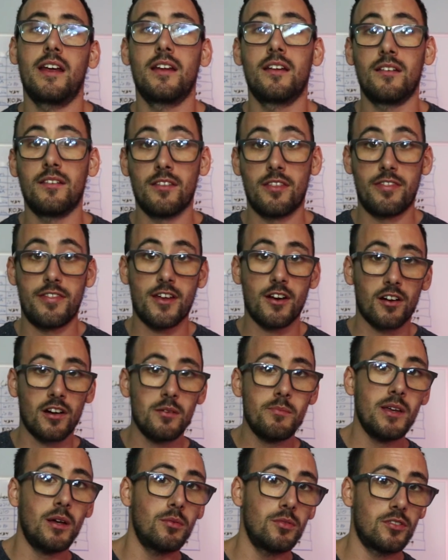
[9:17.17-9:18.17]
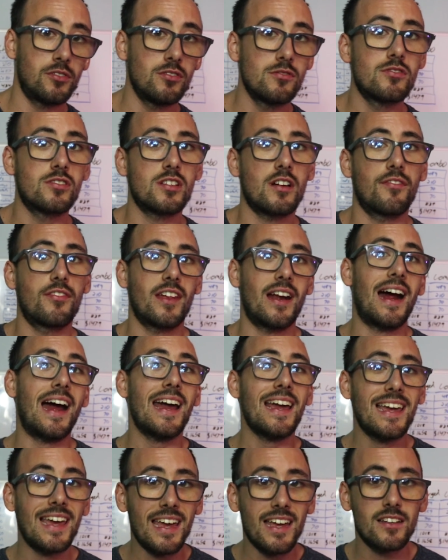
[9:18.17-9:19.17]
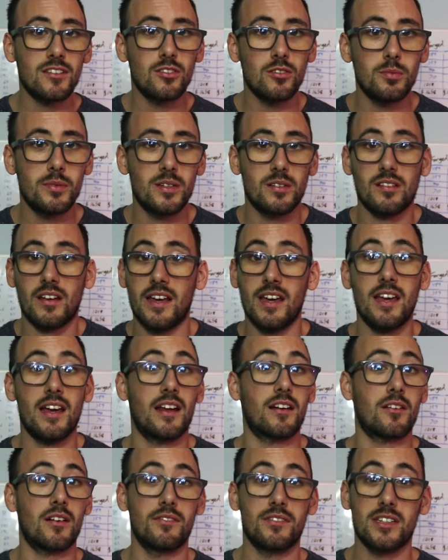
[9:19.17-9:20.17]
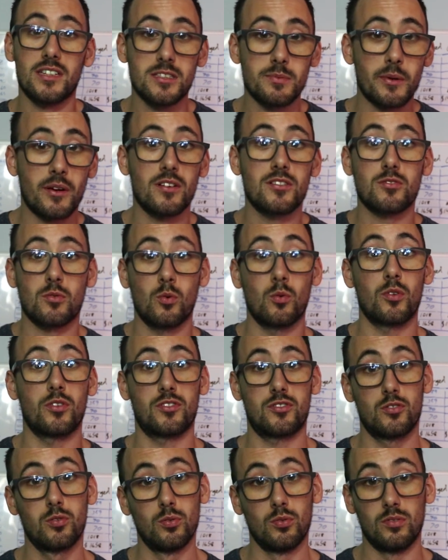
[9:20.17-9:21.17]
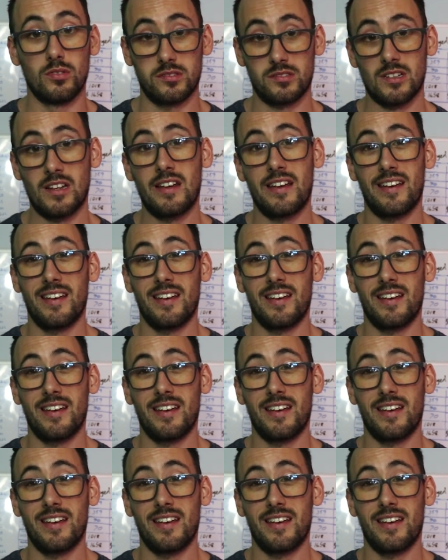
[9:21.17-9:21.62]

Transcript: and they're gonna be able to do stuff that I can't do because A, I don't have the experience or the tools.